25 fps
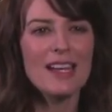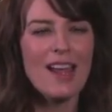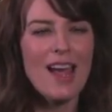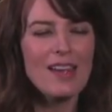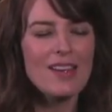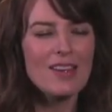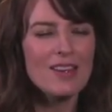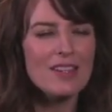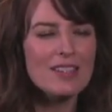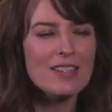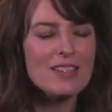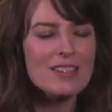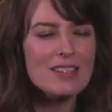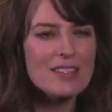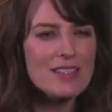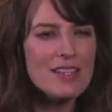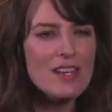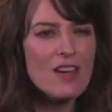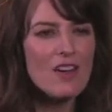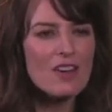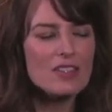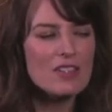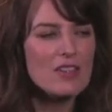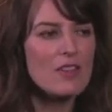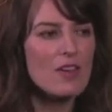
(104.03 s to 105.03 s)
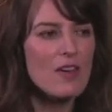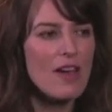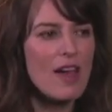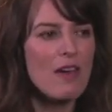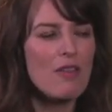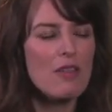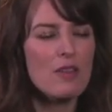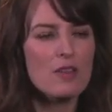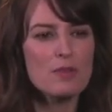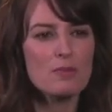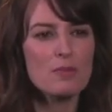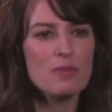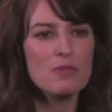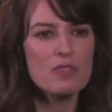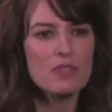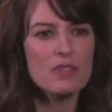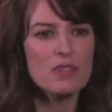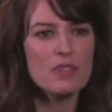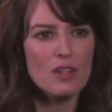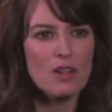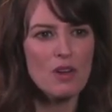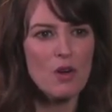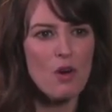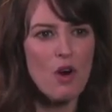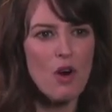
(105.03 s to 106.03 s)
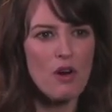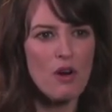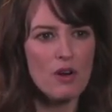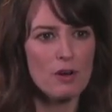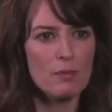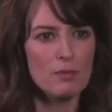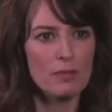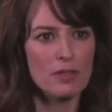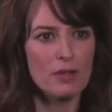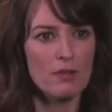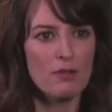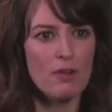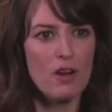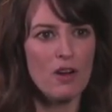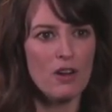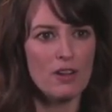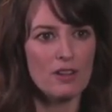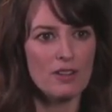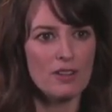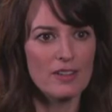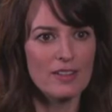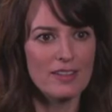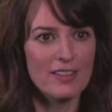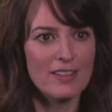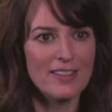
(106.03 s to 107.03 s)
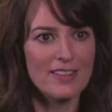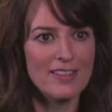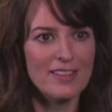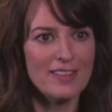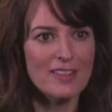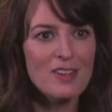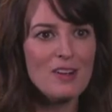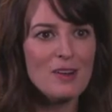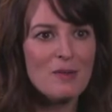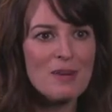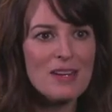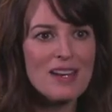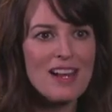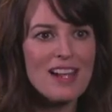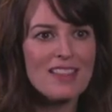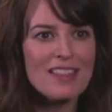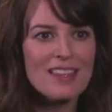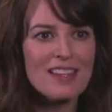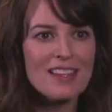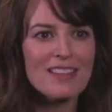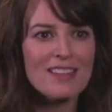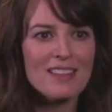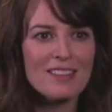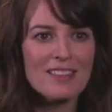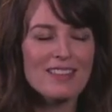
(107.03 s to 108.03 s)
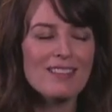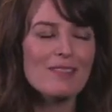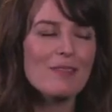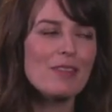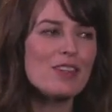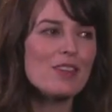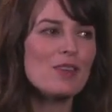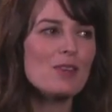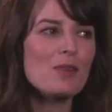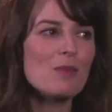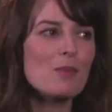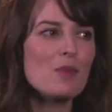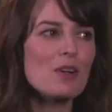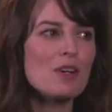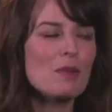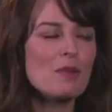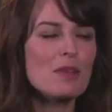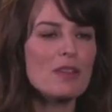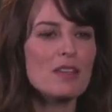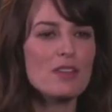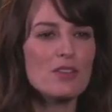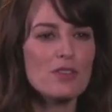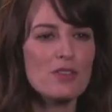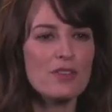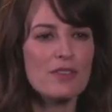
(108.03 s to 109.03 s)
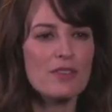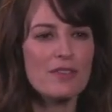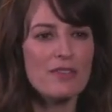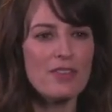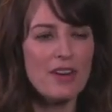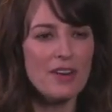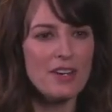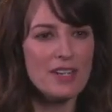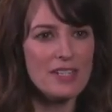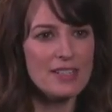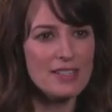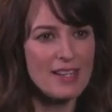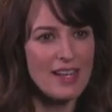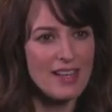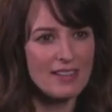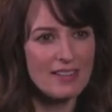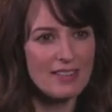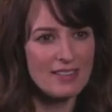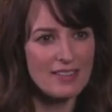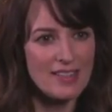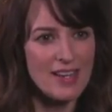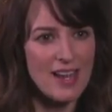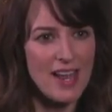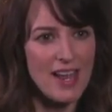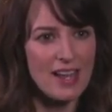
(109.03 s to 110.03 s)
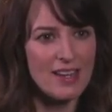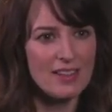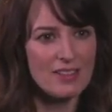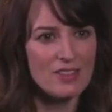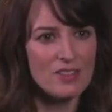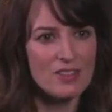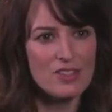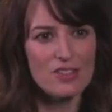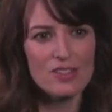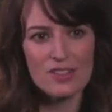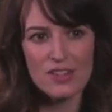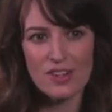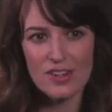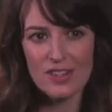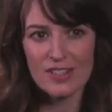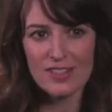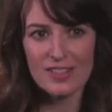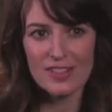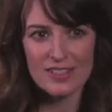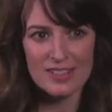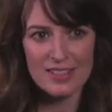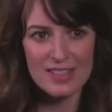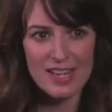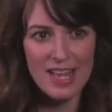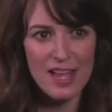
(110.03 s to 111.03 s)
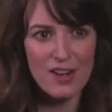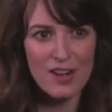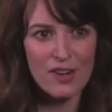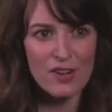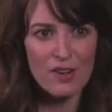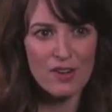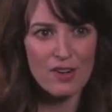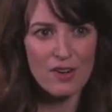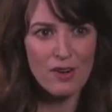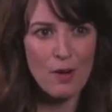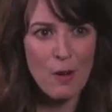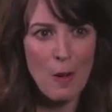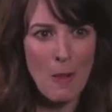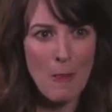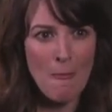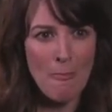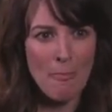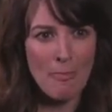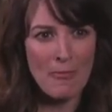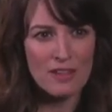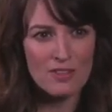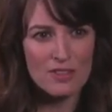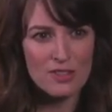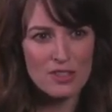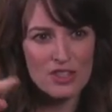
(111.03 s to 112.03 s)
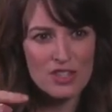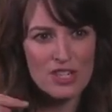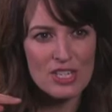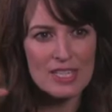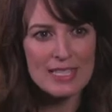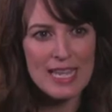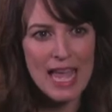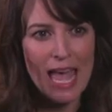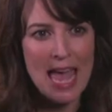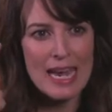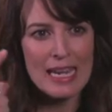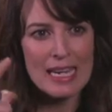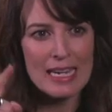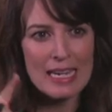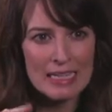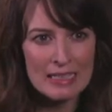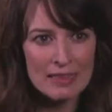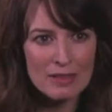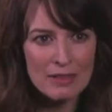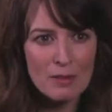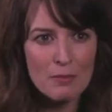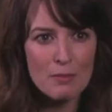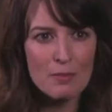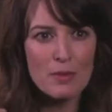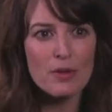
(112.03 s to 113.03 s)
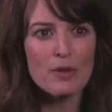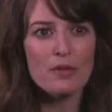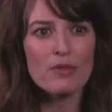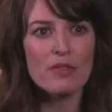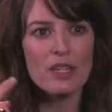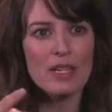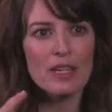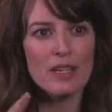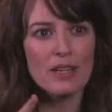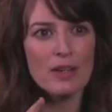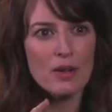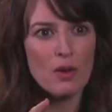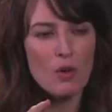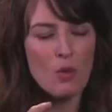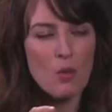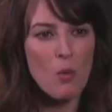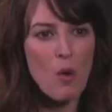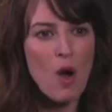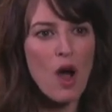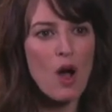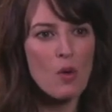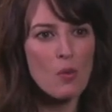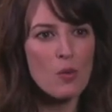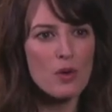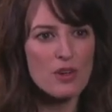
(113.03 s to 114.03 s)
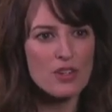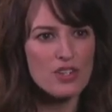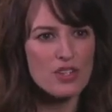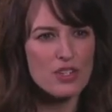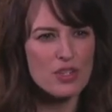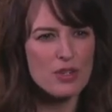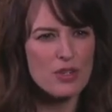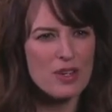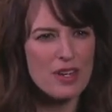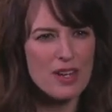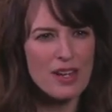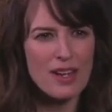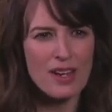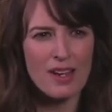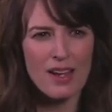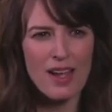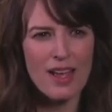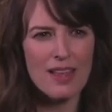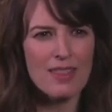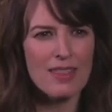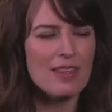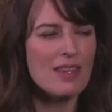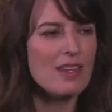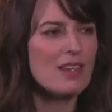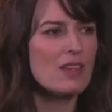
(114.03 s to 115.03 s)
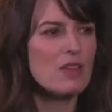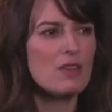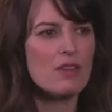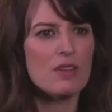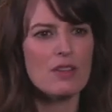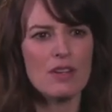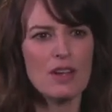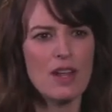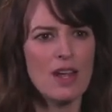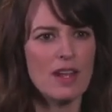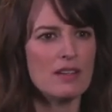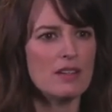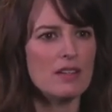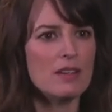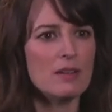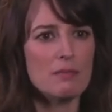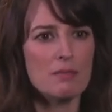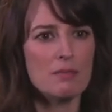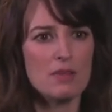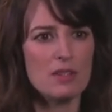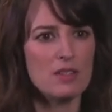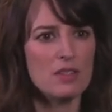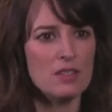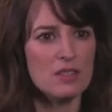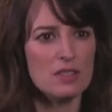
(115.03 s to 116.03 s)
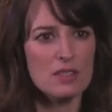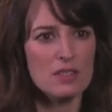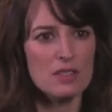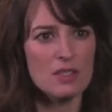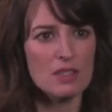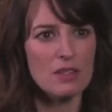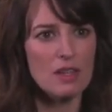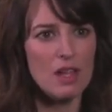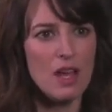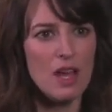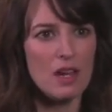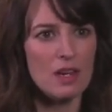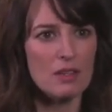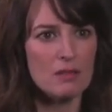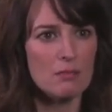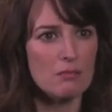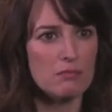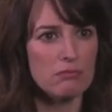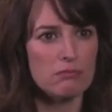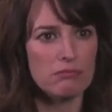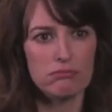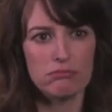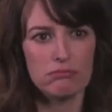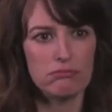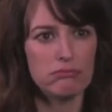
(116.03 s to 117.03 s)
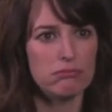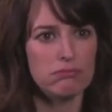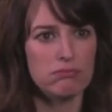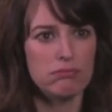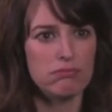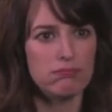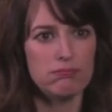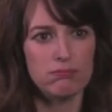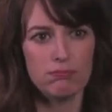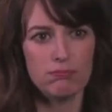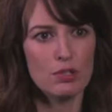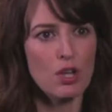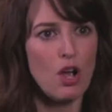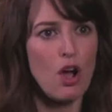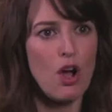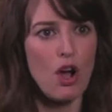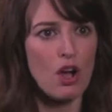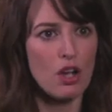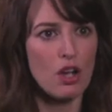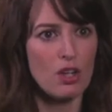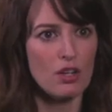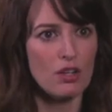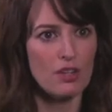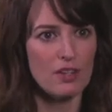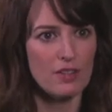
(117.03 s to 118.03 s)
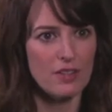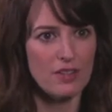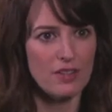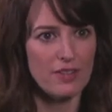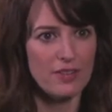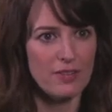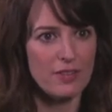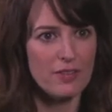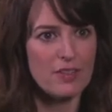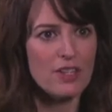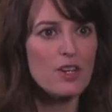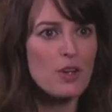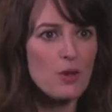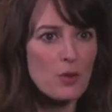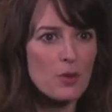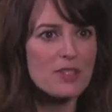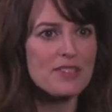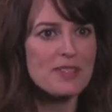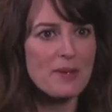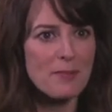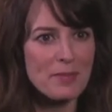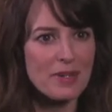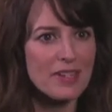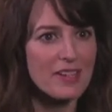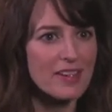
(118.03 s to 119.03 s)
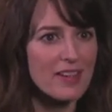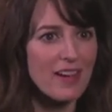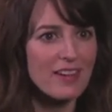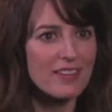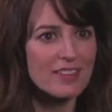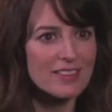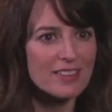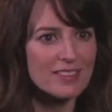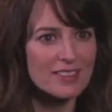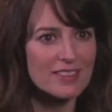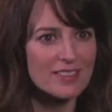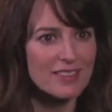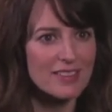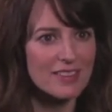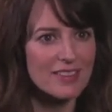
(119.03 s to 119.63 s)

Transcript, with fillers: I could see also, though, how those movies could go horribly wrong. You know what I mean? I think when you're working with Lynn, you're in very talented hands. She started as an editor. So she's editing the movie while we're shooting. I think you could end up with just a lot of talk, you know, with somebody else.